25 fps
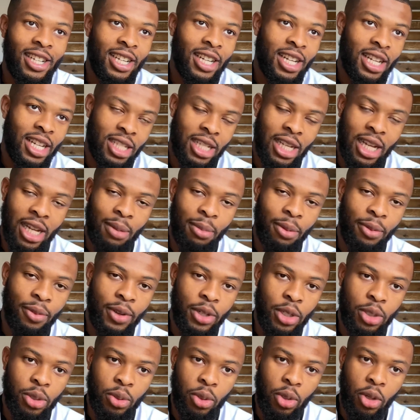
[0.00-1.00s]
Signed a
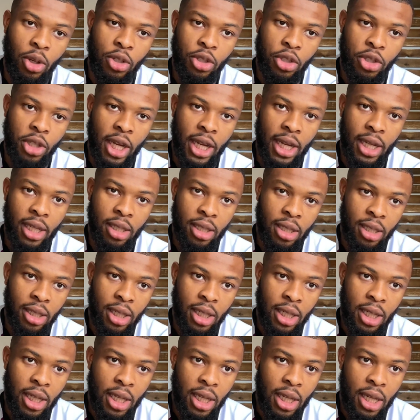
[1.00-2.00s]
professional contract.
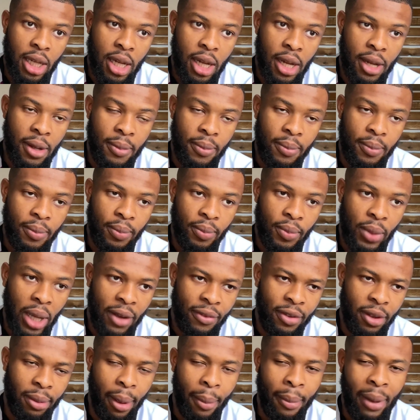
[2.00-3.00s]
I
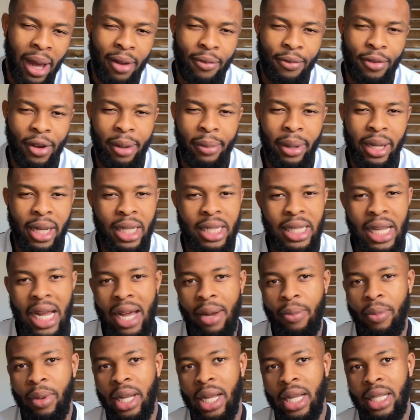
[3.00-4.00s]
think my mind frame at the
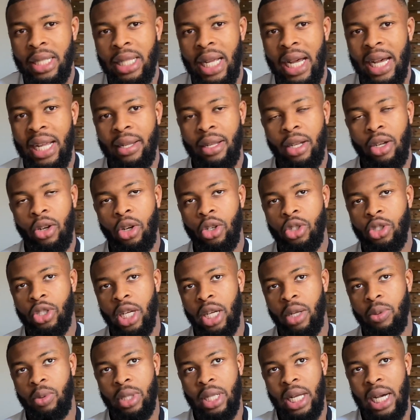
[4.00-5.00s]
time when I signed the
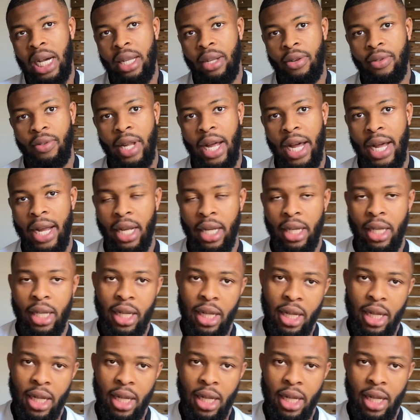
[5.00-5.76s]
contract was kind of like,